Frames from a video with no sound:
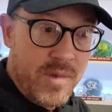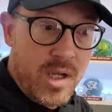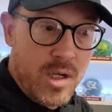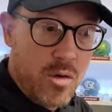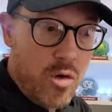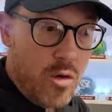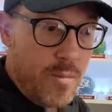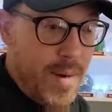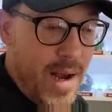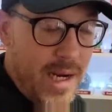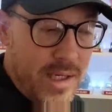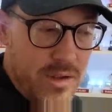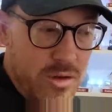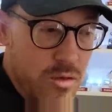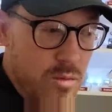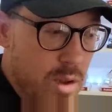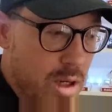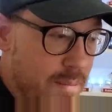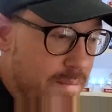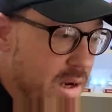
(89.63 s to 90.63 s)
Going back
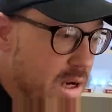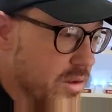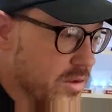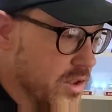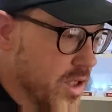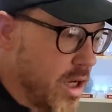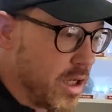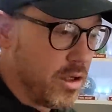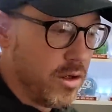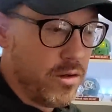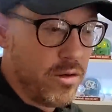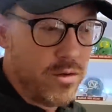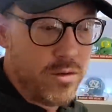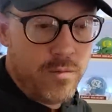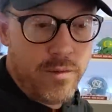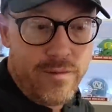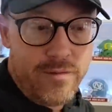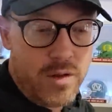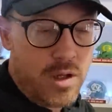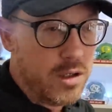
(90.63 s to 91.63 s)
to Mel Tucker,
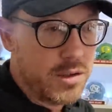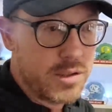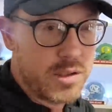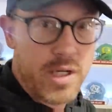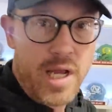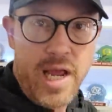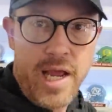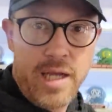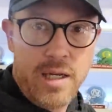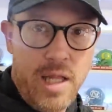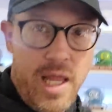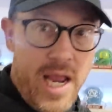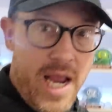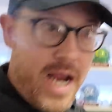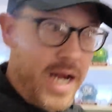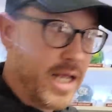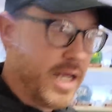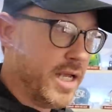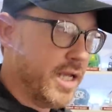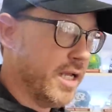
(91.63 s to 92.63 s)
we've lost Dan
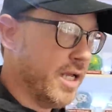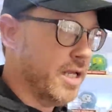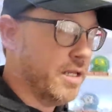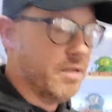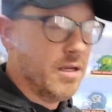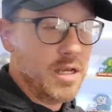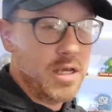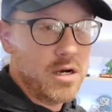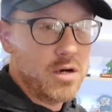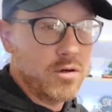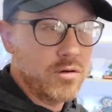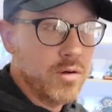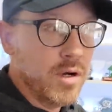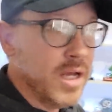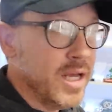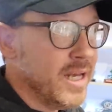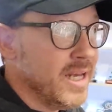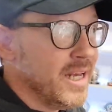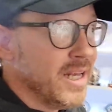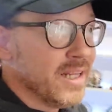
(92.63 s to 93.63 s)
Lanning, and you know,
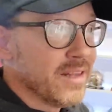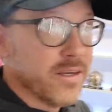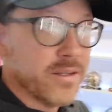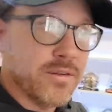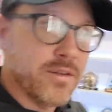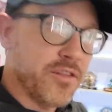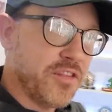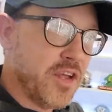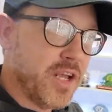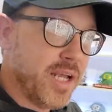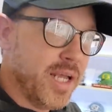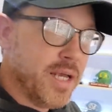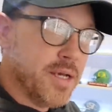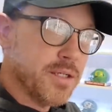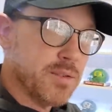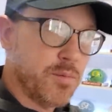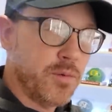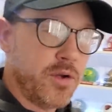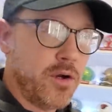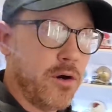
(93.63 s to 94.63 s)
the thing
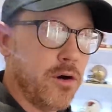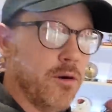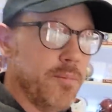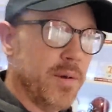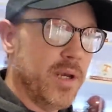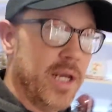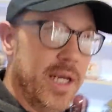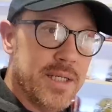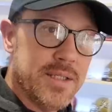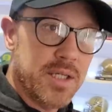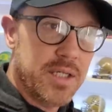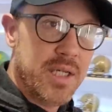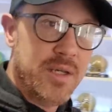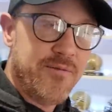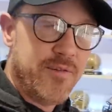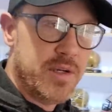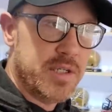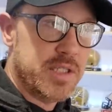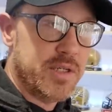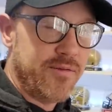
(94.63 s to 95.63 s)
is with Kirby, he's a
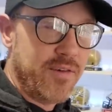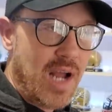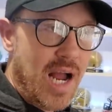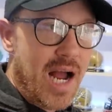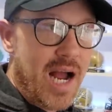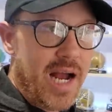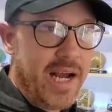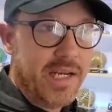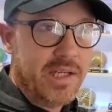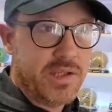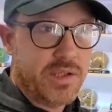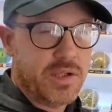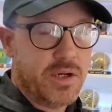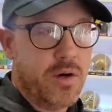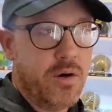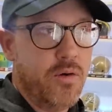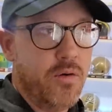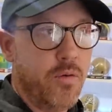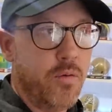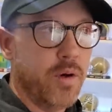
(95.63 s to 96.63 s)
defensive guy,
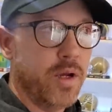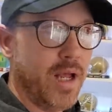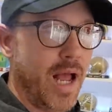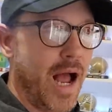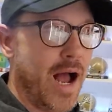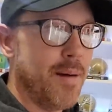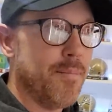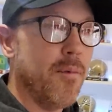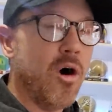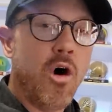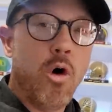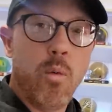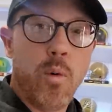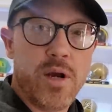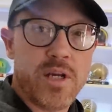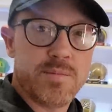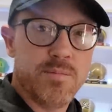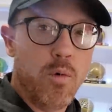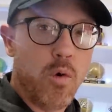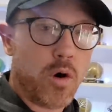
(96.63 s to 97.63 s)
so I'm
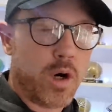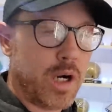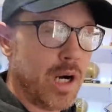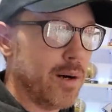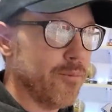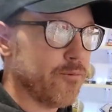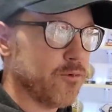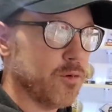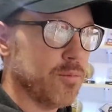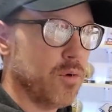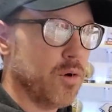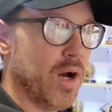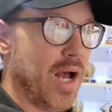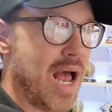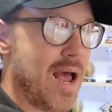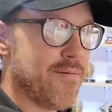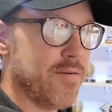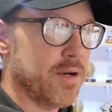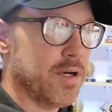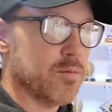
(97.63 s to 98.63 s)
always more comfortable
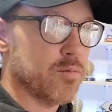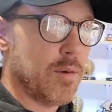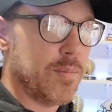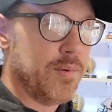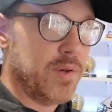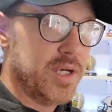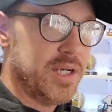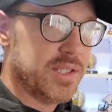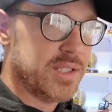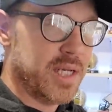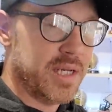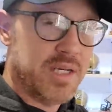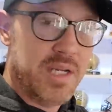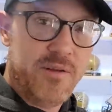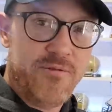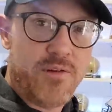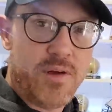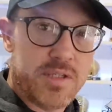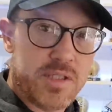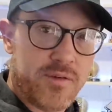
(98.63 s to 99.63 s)
having to replace a
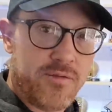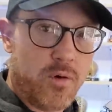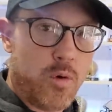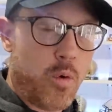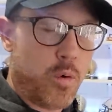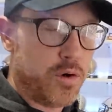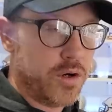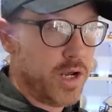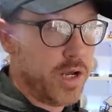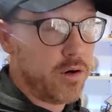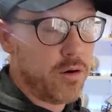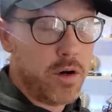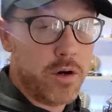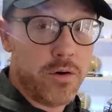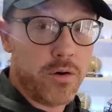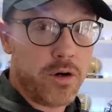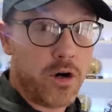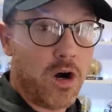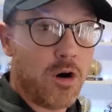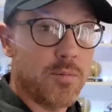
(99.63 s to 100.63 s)
defensive coordinator
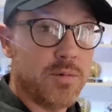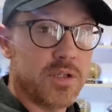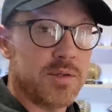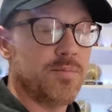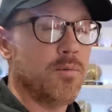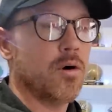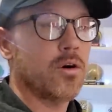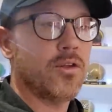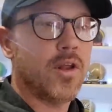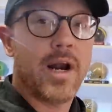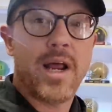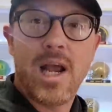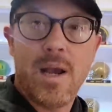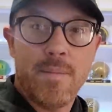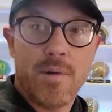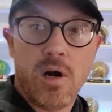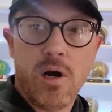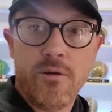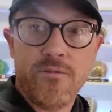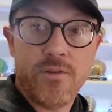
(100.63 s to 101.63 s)
under Kirby Smart than I am
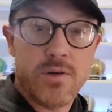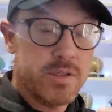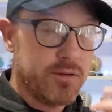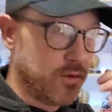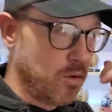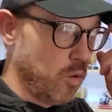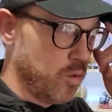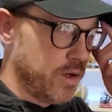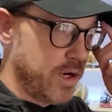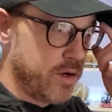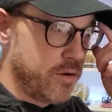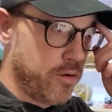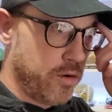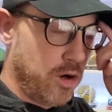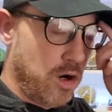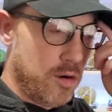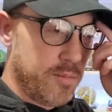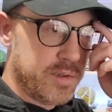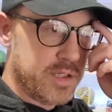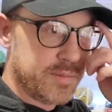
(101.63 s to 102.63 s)
an offensive coordinator under
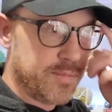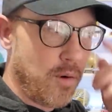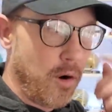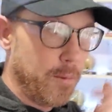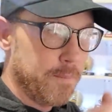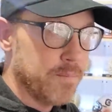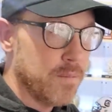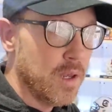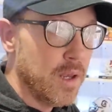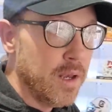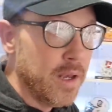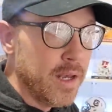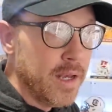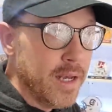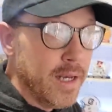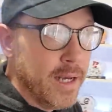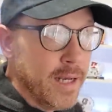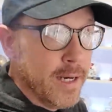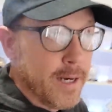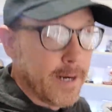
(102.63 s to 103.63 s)
Kirby Smart.
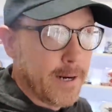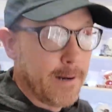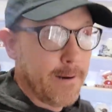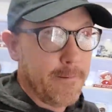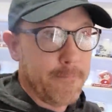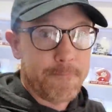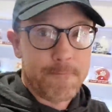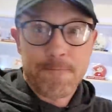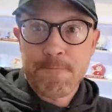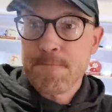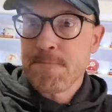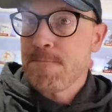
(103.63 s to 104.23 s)
And